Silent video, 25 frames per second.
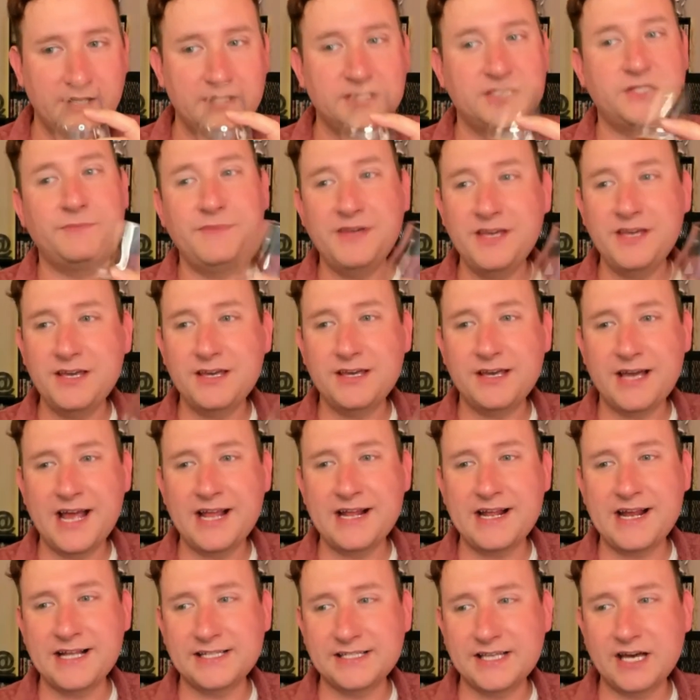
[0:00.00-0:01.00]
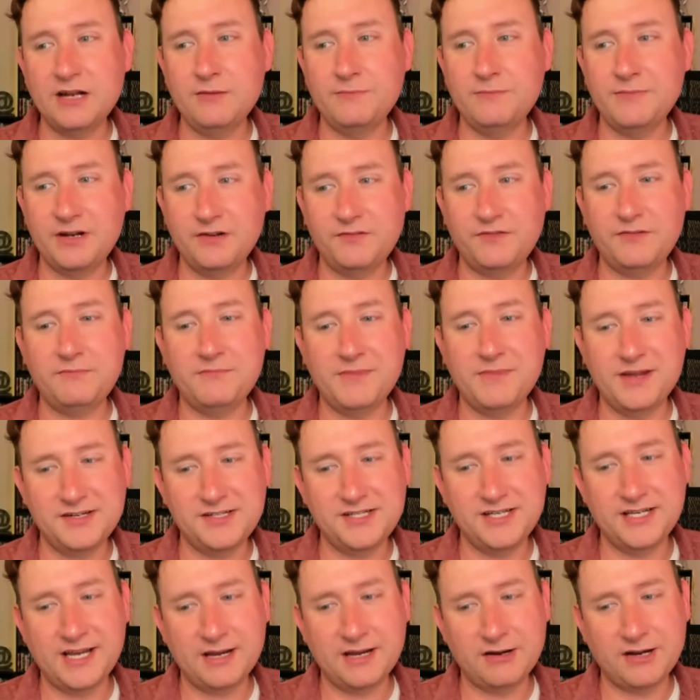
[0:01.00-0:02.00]
To me, it's got a bit of a
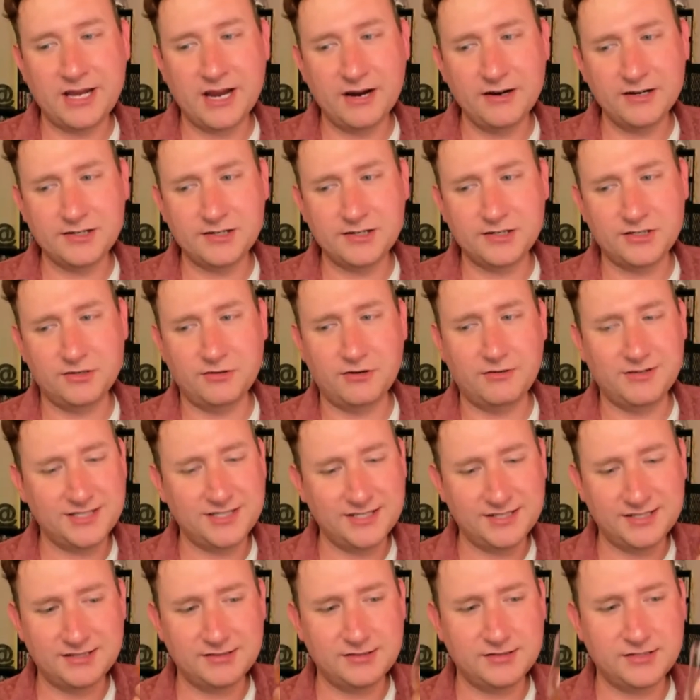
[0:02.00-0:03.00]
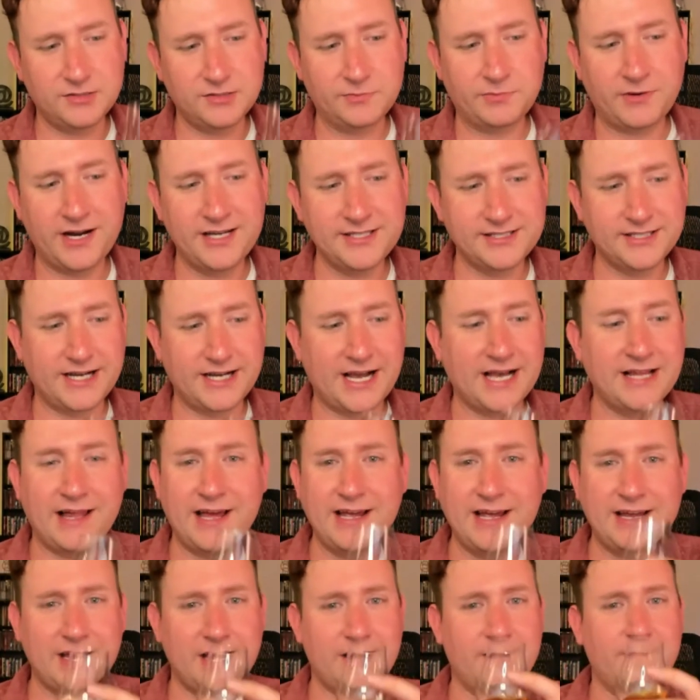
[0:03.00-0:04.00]
minty character to it, which is surprising. I
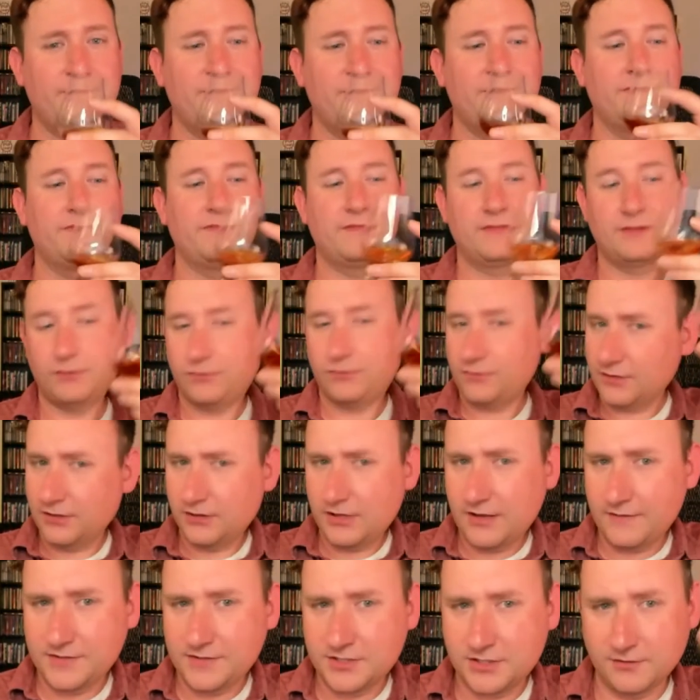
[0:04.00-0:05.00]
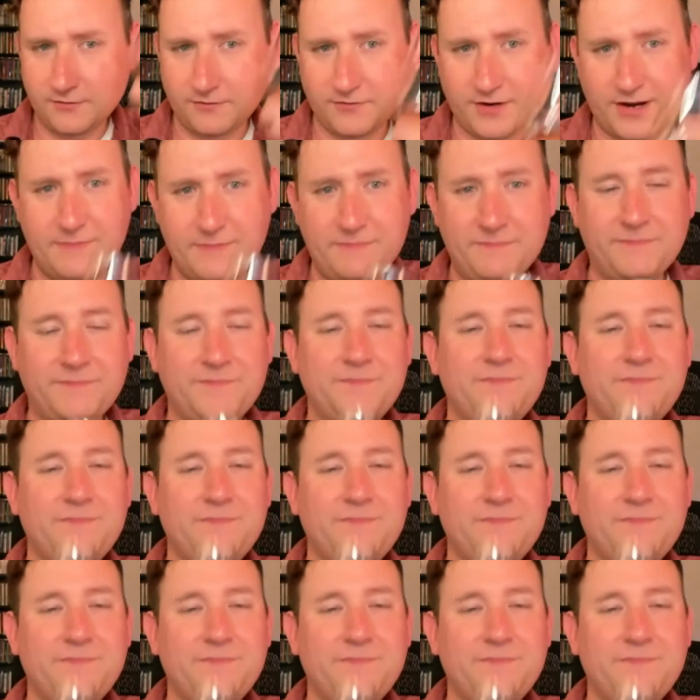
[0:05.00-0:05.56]
like it. Love you too, Fred.